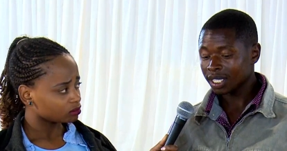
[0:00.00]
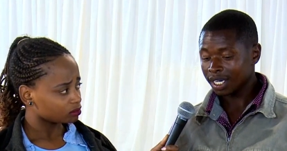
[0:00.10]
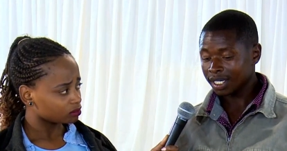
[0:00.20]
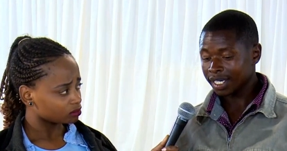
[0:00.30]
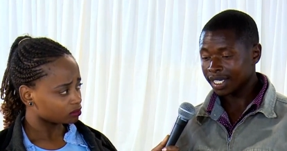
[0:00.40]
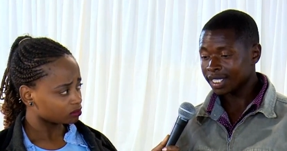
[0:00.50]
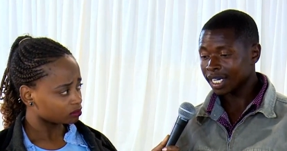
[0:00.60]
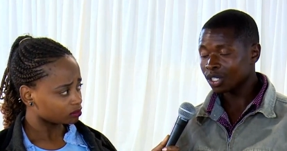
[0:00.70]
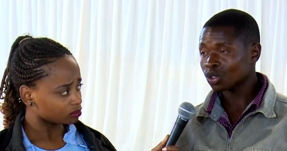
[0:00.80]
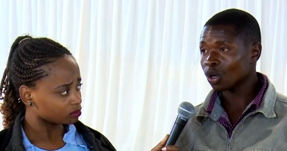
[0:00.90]
Speaker 1: that uh,
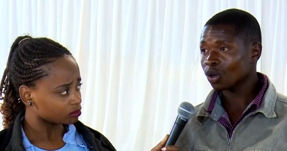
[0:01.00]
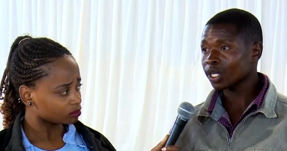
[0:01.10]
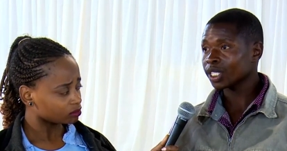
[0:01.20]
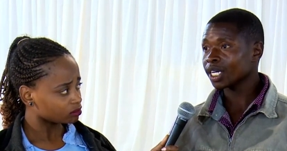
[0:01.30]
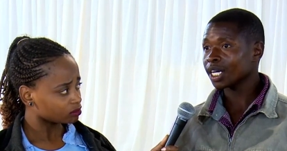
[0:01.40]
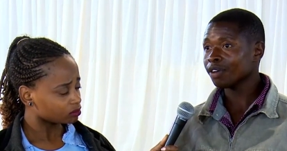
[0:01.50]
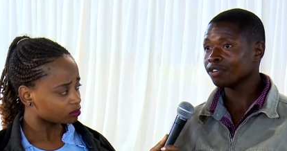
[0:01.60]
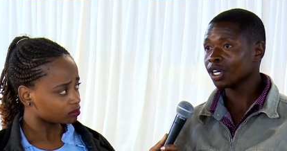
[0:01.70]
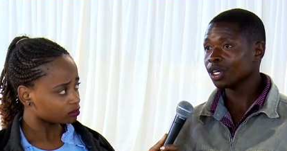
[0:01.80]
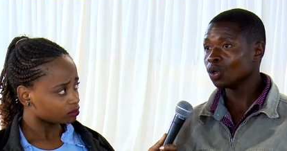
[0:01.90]
dying dog, and then
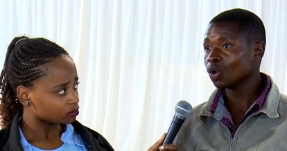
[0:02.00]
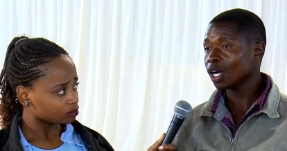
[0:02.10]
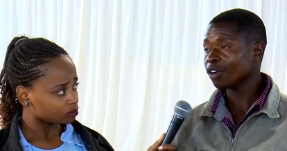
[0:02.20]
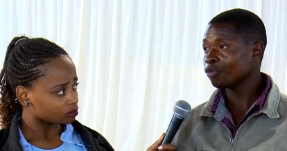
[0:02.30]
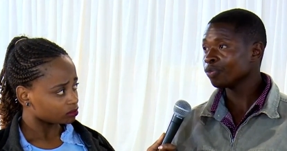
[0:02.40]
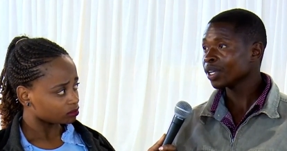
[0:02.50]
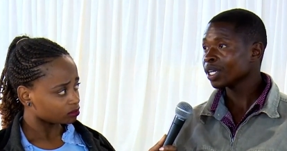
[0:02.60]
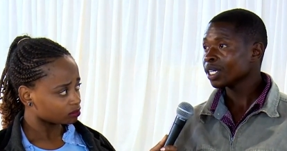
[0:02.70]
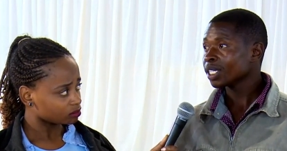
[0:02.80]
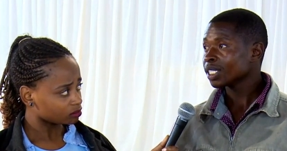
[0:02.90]
after you have
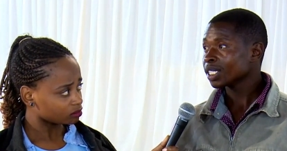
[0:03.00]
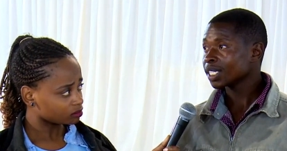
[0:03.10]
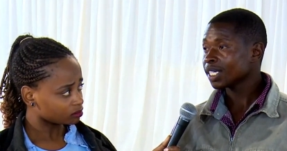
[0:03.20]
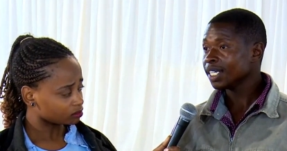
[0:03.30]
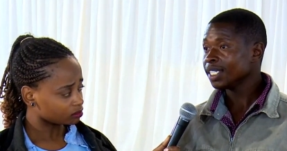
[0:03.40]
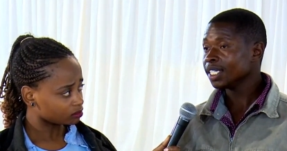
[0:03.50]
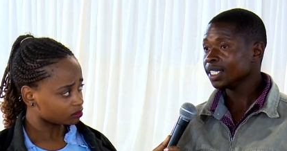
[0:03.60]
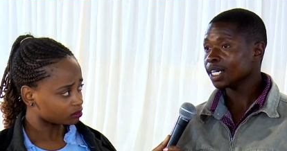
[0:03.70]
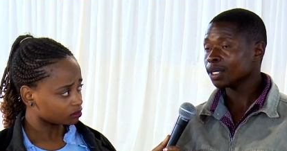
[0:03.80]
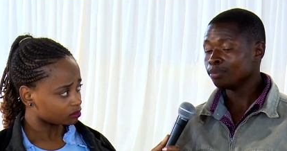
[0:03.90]
killed
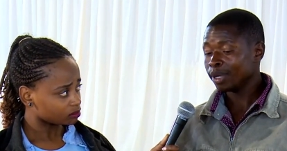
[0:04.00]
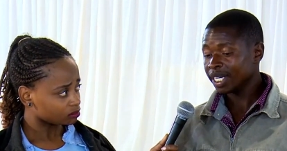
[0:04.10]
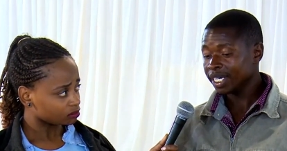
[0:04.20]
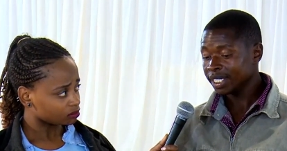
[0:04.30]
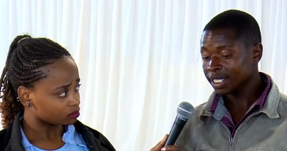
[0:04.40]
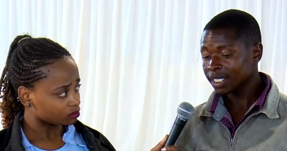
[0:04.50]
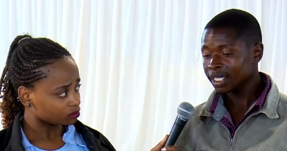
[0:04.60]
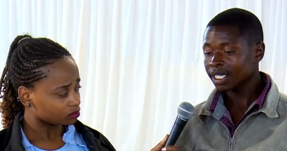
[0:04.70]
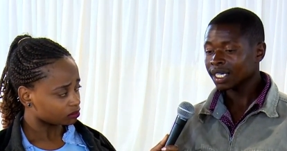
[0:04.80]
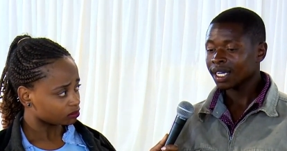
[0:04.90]
it and burn it,
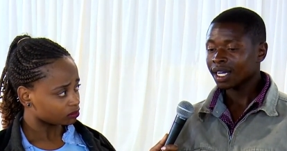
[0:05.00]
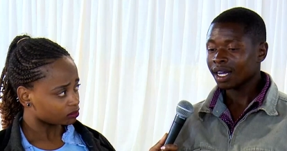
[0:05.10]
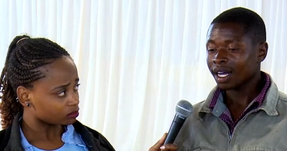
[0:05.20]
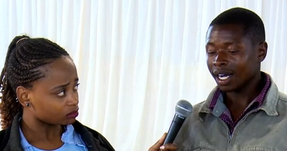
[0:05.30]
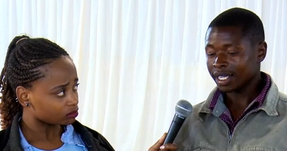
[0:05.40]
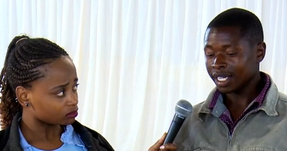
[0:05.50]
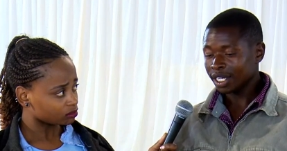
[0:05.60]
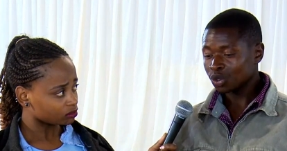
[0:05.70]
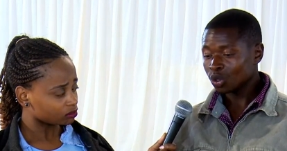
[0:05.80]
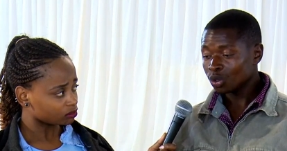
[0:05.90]
and then
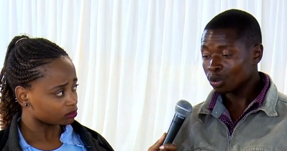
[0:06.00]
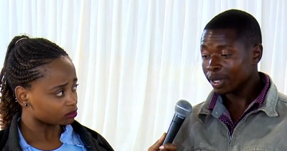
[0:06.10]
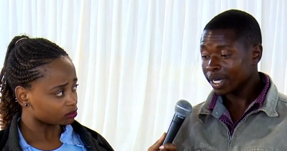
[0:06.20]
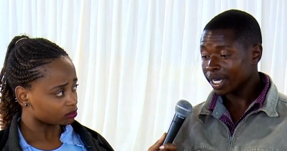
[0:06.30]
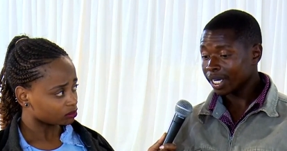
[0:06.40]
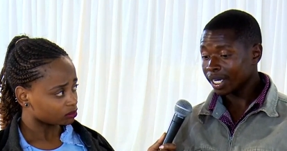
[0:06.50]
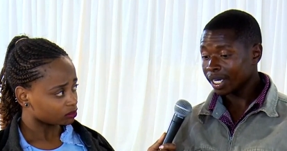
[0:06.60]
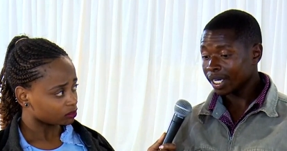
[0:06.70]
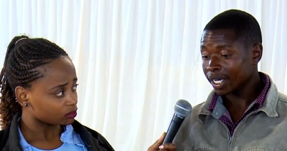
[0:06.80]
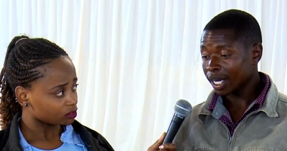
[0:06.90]
it's going to make
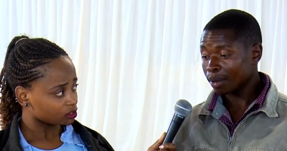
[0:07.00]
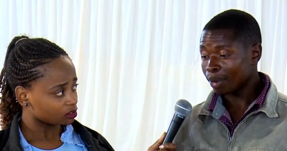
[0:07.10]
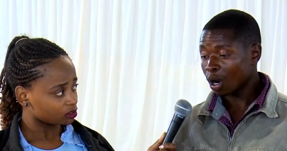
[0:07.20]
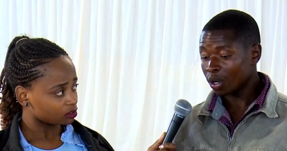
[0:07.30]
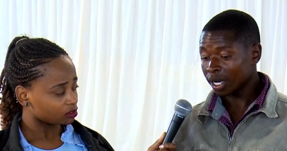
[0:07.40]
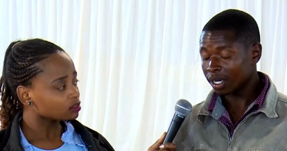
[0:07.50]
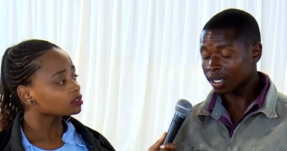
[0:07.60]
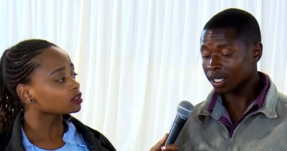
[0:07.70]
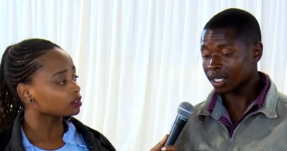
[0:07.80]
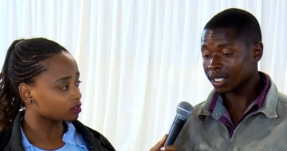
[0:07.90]
a, a powder
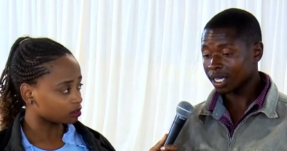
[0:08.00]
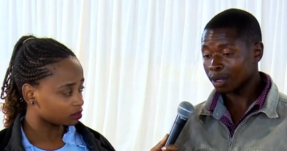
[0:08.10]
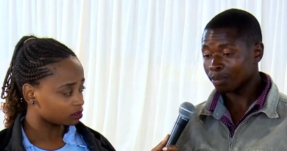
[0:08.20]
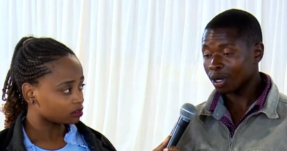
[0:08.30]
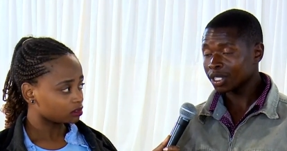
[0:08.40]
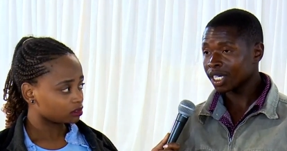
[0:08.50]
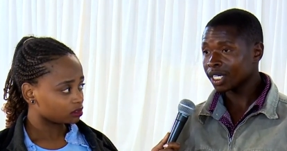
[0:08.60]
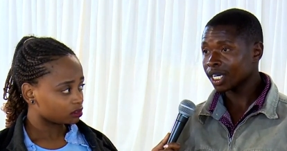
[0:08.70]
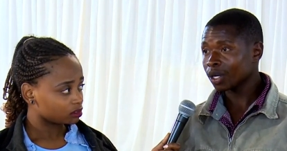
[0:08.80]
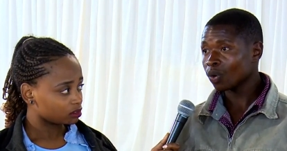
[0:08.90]
and that powder
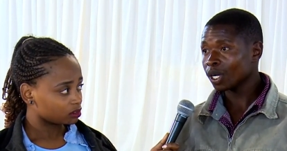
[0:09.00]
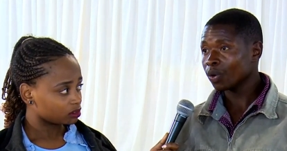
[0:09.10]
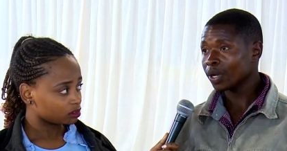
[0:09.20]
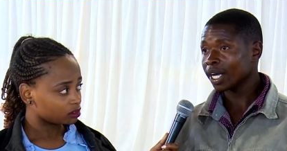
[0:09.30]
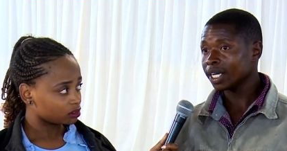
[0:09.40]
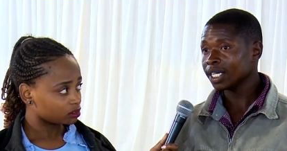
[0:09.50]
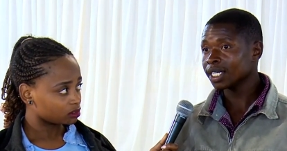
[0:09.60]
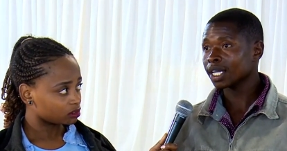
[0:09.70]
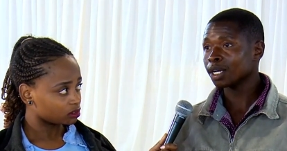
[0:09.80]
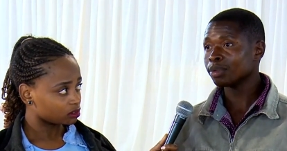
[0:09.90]
and then when we are
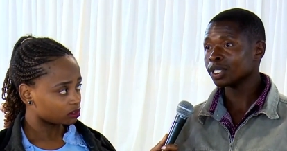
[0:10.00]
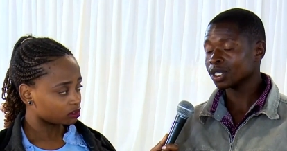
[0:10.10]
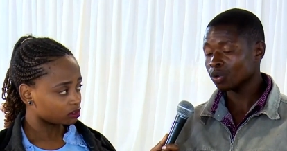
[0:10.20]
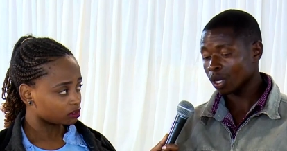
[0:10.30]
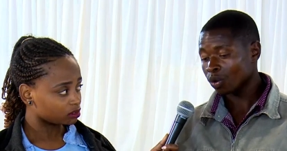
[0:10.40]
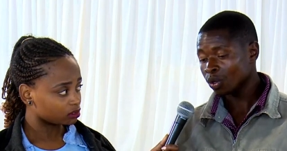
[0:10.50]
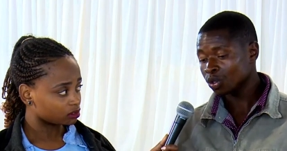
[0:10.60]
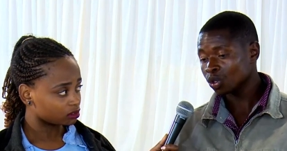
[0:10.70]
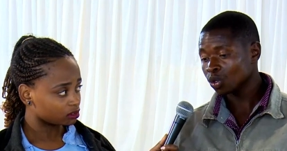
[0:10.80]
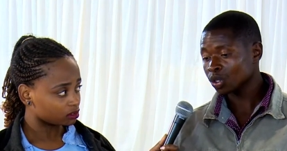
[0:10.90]
healing that person we are going
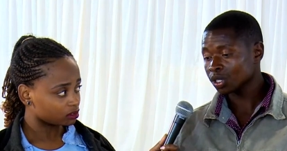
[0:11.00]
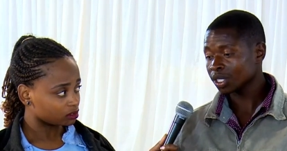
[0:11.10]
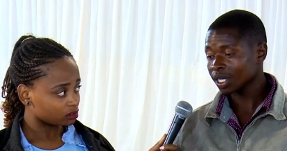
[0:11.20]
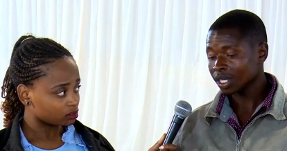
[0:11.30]
to use